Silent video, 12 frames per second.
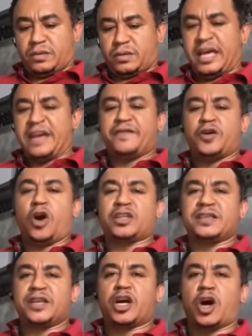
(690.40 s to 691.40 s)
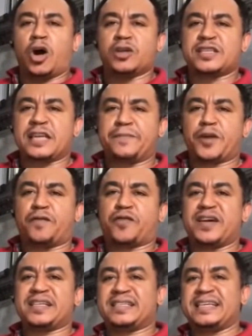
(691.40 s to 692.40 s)
They've gotten the concept of
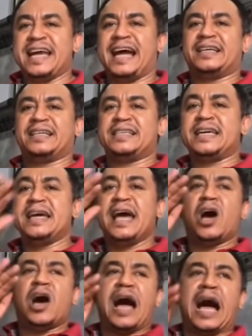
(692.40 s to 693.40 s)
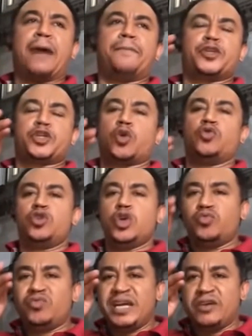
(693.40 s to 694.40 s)
Christianity
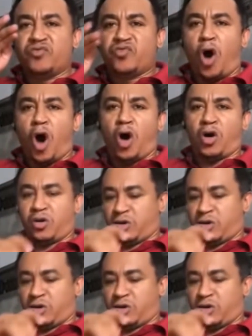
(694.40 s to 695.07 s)
absolutely wrong.